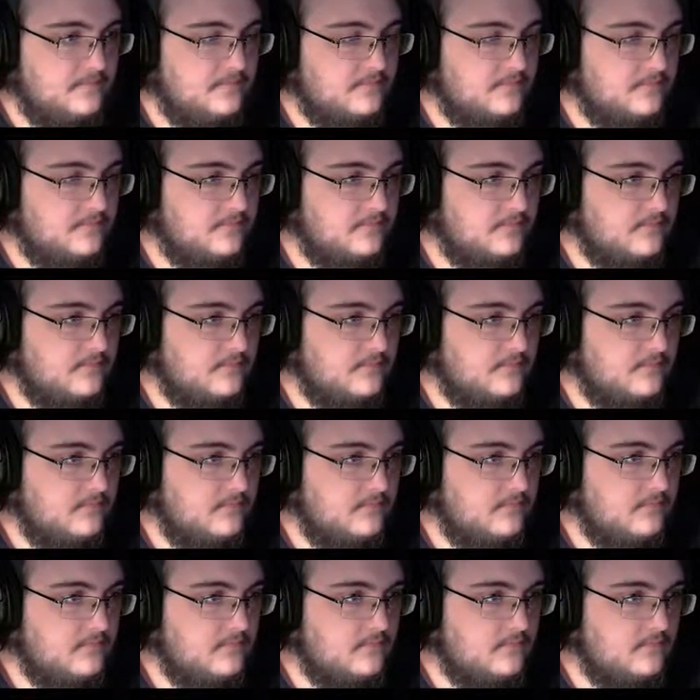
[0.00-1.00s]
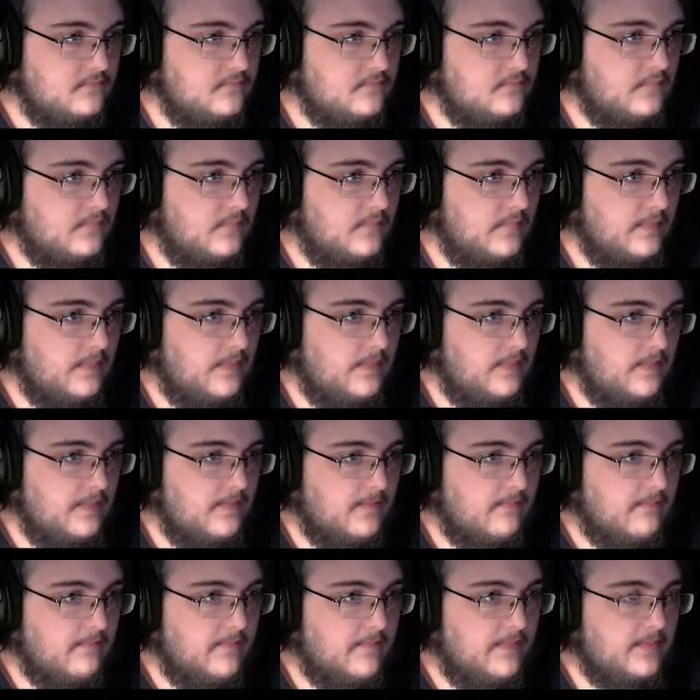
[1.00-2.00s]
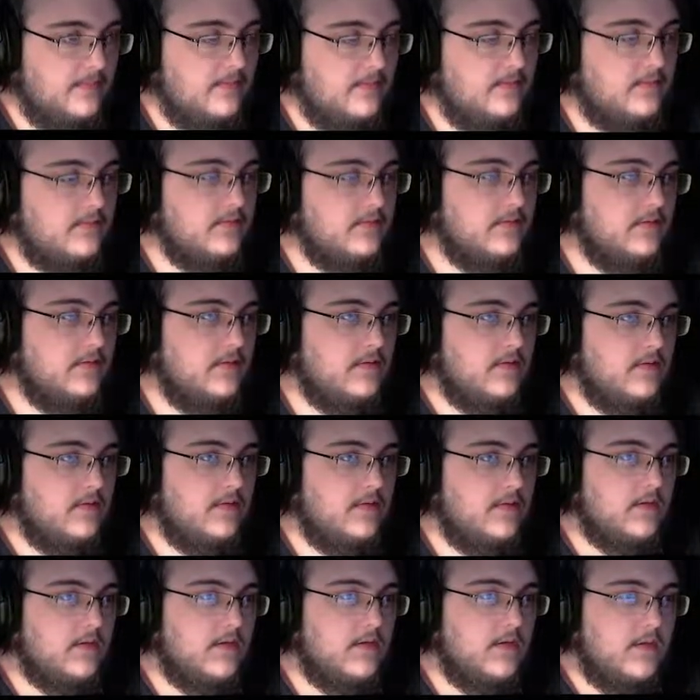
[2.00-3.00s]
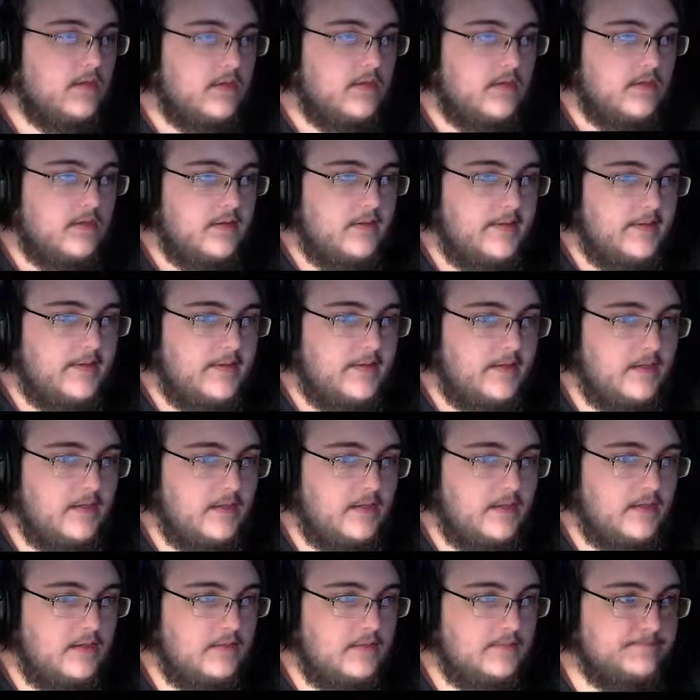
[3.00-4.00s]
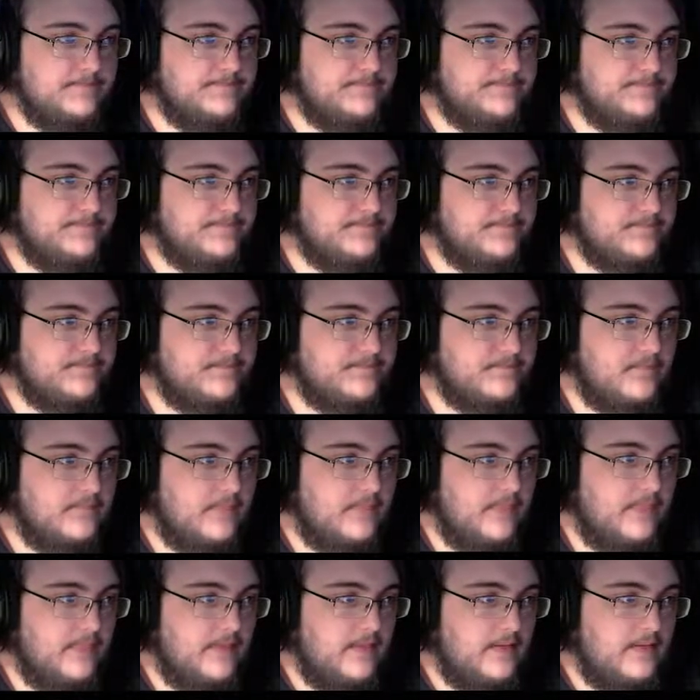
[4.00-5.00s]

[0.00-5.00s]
(silence)